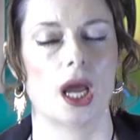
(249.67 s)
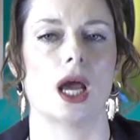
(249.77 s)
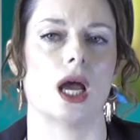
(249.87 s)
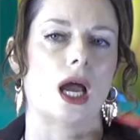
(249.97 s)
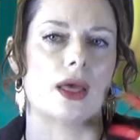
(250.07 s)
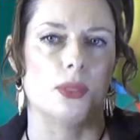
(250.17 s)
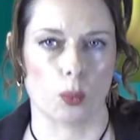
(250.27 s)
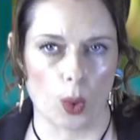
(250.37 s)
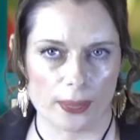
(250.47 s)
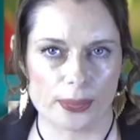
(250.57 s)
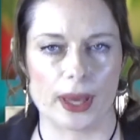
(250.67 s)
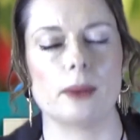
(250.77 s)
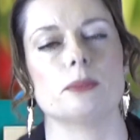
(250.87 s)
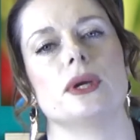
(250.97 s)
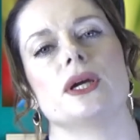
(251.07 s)
Uh, and what
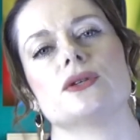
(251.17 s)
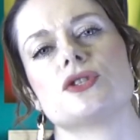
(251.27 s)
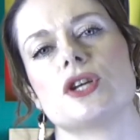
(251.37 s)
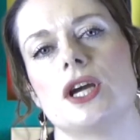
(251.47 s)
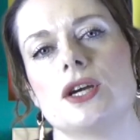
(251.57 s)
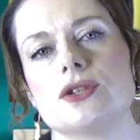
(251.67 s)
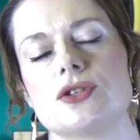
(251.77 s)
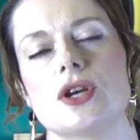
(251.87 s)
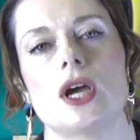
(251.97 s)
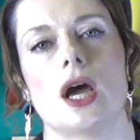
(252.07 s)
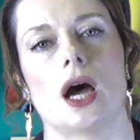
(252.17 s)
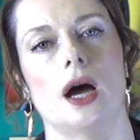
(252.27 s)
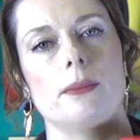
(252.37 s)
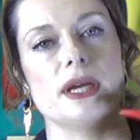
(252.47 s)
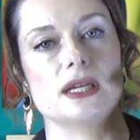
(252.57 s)
that means is
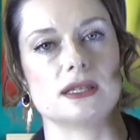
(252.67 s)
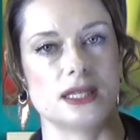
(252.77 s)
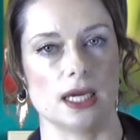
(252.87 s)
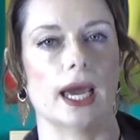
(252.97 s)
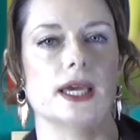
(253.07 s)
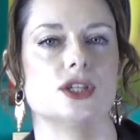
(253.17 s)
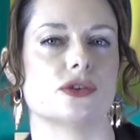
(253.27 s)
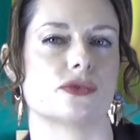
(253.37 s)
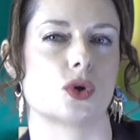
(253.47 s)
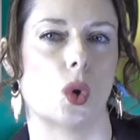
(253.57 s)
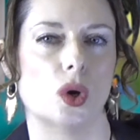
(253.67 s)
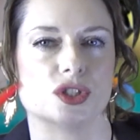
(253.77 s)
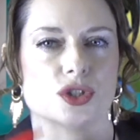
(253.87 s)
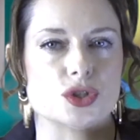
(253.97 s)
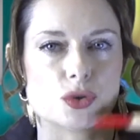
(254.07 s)
um, is the Ace of
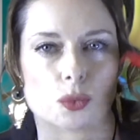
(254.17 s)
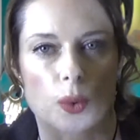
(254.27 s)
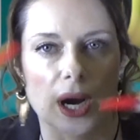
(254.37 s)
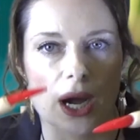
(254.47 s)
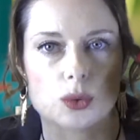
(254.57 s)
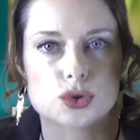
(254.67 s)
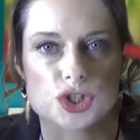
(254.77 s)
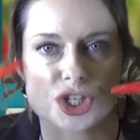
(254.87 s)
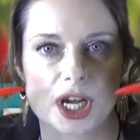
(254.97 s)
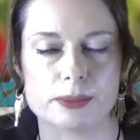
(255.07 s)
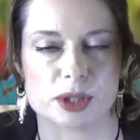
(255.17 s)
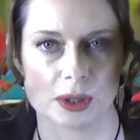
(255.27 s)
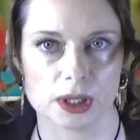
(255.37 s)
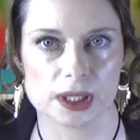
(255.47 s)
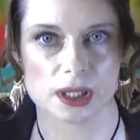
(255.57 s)
Coins is round shaped, a
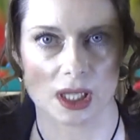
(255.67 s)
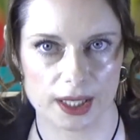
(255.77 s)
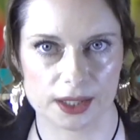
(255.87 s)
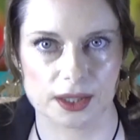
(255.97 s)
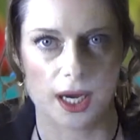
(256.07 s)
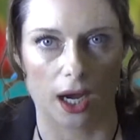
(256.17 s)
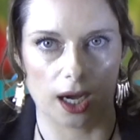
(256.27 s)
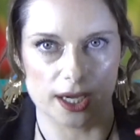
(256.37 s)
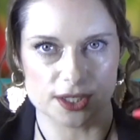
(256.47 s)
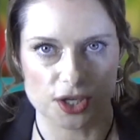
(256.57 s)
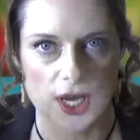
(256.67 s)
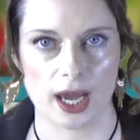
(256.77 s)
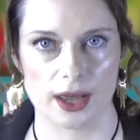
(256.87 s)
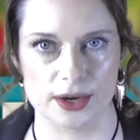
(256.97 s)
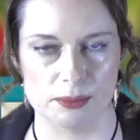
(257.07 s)
little like the eyes,
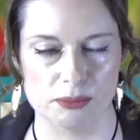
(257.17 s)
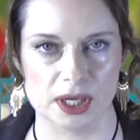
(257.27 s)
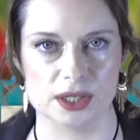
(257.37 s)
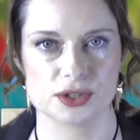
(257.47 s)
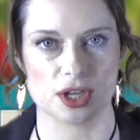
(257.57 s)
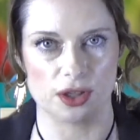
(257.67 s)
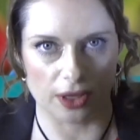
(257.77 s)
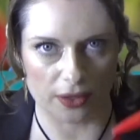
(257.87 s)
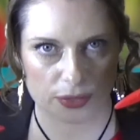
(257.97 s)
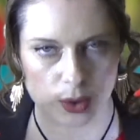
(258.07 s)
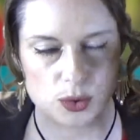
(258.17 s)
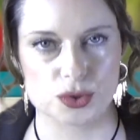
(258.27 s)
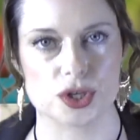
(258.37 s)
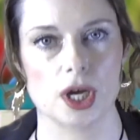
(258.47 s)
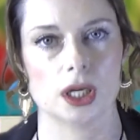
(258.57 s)
and it means that
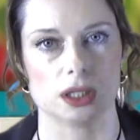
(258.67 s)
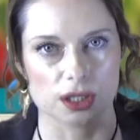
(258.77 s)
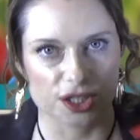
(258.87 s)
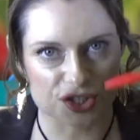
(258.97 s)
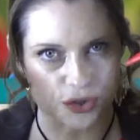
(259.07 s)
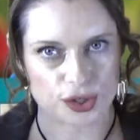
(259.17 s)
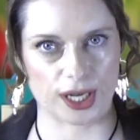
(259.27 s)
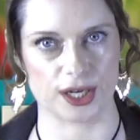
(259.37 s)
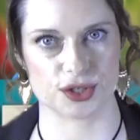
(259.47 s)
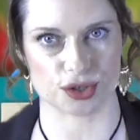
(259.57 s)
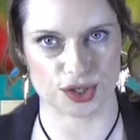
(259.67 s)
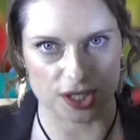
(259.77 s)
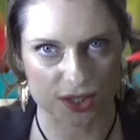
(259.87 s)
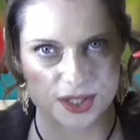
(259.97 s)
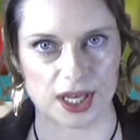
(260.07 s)
those lizard
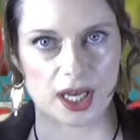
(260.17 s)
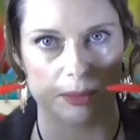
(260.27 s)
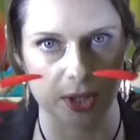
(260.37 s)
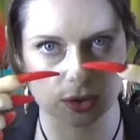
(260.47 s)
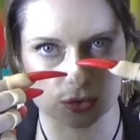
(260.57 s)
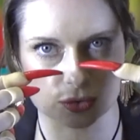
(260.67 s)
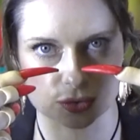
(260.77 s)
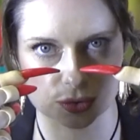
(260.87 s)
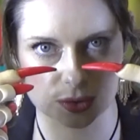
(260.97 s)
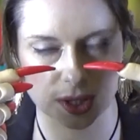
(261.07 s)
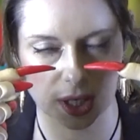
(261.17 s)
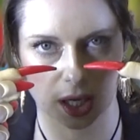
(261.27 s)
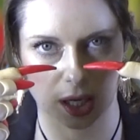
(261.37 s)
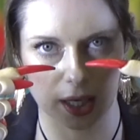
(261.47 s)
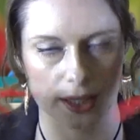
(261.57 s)
entities came in through the
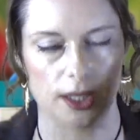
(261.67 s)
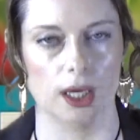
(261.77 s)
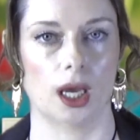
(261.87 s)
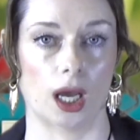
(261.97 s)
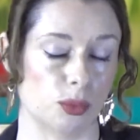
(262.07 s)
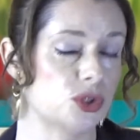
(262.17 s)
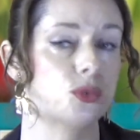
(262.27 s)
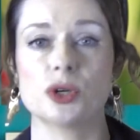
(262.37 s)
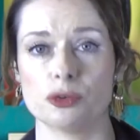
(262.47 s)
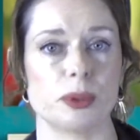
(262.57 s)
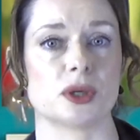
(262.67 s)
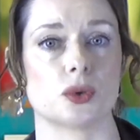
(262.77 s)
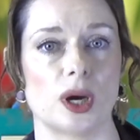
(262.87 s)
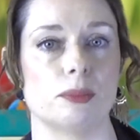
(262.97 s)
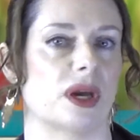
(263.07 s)
eye, uh, which would have been
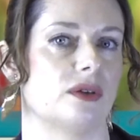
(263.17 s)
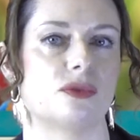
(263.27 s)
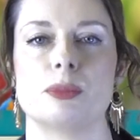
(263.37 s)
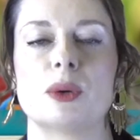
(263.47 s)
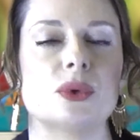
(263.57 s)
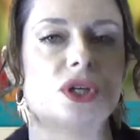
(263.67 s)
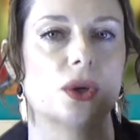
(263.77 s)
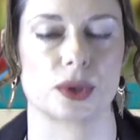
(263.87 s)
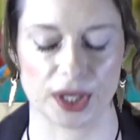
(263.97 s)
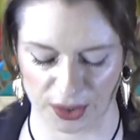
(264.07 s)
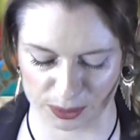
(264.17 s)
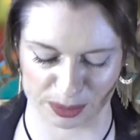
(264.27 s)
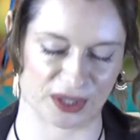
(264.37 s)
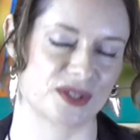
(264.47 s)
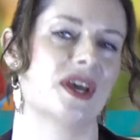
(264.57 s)
quite painful, but we don't care
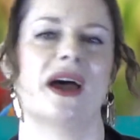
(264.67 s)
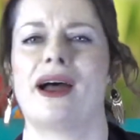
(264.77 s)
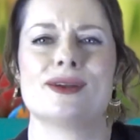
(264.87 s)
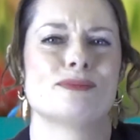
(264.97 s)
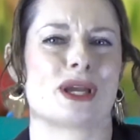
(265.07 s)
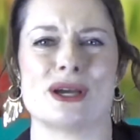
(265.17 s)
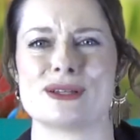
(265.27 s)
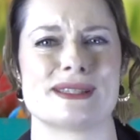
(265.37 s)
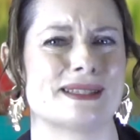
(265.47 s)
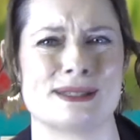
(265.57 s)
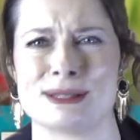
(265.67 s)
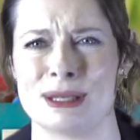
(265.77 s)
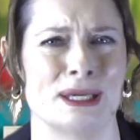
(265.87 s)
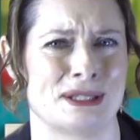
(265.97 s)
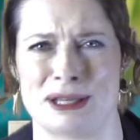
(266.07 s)
because because it's
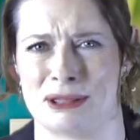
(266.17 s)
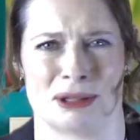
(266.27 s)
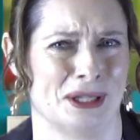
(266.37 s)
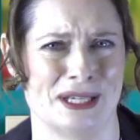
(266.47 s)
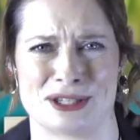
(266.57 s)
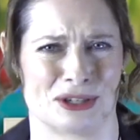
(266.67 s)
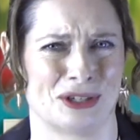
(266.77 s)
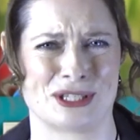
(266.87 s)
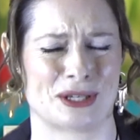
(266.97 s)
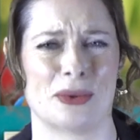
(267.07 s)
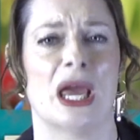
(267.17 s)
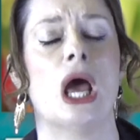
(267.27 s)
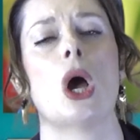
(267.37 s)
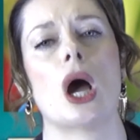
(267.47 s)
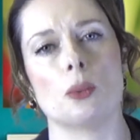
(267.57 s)
Lizzie the Lizard. So we,
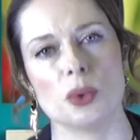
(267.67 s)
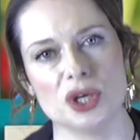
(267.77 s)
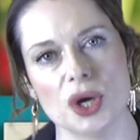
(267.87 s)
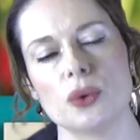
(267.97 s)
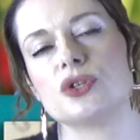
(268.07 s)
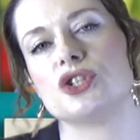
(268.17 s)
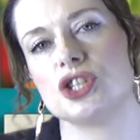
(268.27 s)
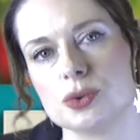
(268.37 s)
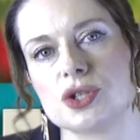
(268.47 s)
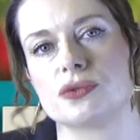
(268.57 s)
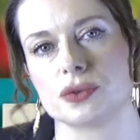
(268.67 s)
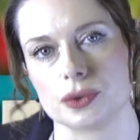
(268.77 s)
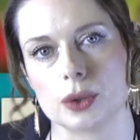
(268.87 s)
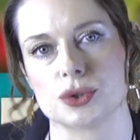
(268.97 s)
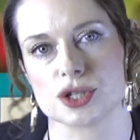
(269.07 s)
and we know that she was a
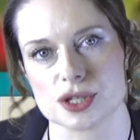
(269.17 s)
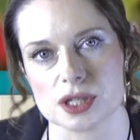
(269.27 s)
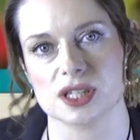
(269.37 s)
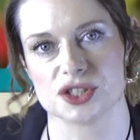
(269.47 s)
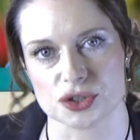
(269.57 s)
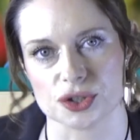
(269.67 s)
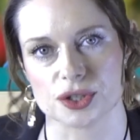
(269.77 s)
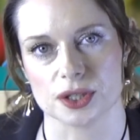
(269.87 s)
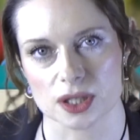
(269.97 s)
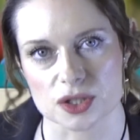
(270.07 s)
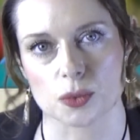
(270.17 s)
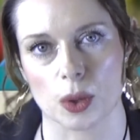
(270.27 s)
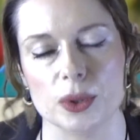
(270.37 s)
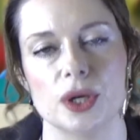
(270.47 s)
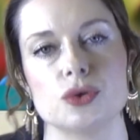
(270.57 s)
ferocious lizard as
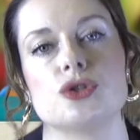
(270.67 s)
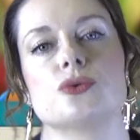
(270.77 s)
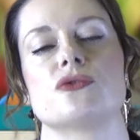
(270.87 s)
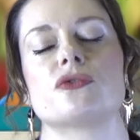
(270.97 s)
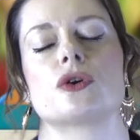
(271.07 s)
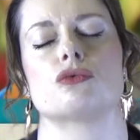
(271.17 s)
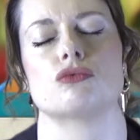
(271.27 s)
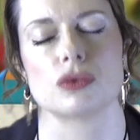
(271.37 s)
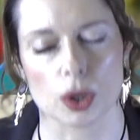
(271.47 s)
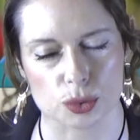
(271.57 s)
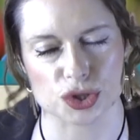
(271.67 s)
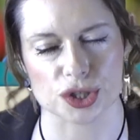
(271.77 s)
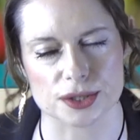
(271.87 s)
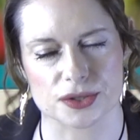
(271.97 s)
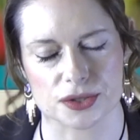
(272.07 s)
well. We know she was
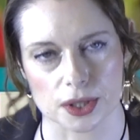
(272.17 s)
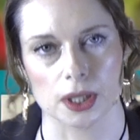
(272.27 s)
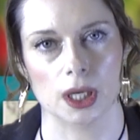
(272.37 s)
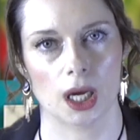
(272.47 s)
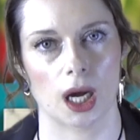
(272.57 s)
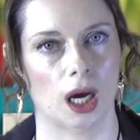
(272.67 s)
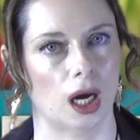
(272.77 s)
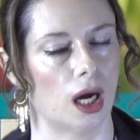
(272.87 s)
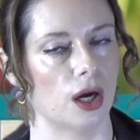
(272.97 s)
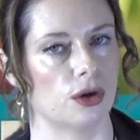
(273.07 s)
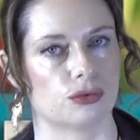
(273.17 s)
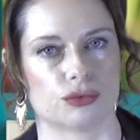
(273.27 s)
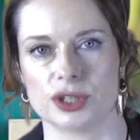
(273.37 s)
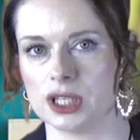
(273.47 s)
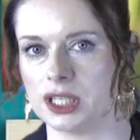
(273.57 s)
ferocious, uh, uh,
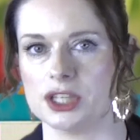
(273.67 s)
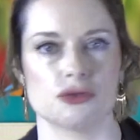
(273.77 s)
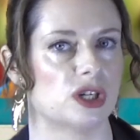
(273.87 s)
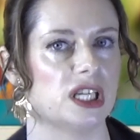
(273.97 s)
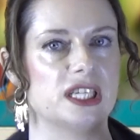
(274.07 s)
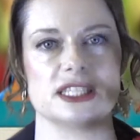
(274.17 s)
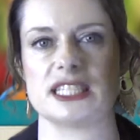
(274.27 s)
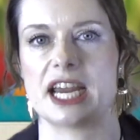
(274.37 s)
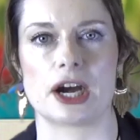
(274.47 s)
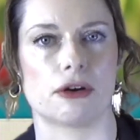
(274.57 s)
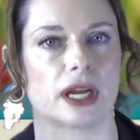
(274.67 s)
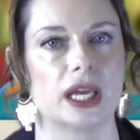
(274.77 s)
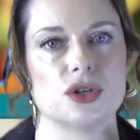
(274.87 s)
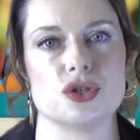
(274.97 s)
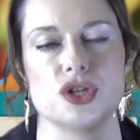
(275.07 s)
really, really tearing
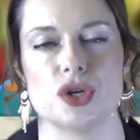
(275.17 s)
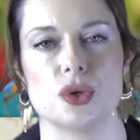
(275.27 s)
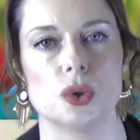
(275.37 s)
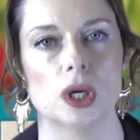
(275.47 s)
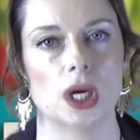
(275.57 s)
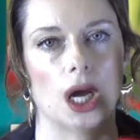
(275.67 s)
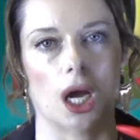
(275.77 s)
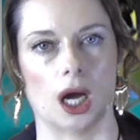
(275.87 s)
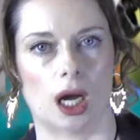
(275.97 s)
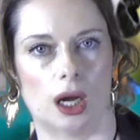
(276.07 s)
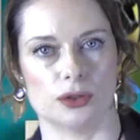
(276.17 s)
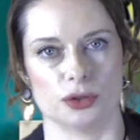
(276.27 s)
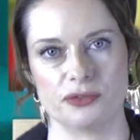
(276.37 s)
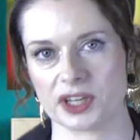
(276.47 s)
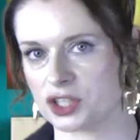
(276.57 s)
into uh,
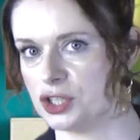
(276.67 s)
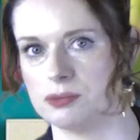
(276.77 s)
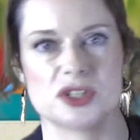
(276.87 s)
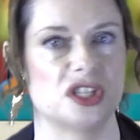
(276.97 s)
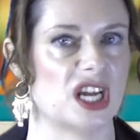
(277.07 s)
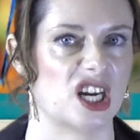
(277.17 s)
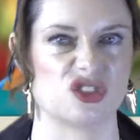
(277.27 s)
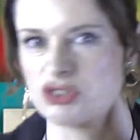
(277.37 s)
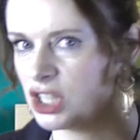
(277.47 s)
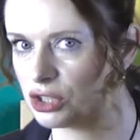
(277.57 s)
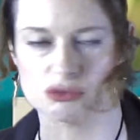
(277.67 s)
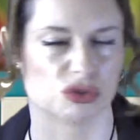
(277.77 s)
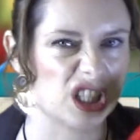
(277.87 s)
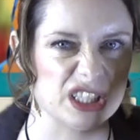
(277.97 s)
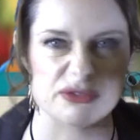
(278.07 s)
the victims there, really,
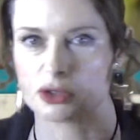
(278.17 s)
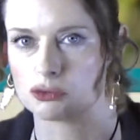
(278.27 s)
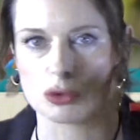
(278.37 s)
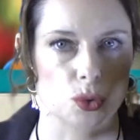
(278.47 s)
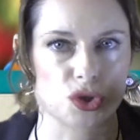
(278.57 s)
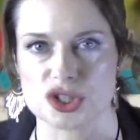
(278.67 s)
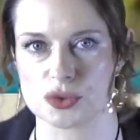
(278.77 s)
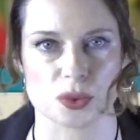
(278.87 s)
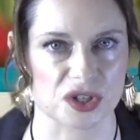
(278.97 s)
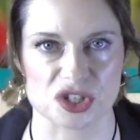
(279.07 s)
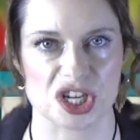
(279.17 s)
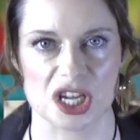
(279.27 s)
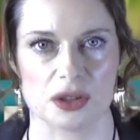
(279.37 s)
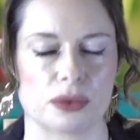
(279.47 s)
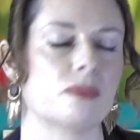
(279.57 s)
really ferocious with the
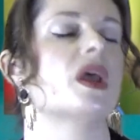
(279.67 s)
teeth.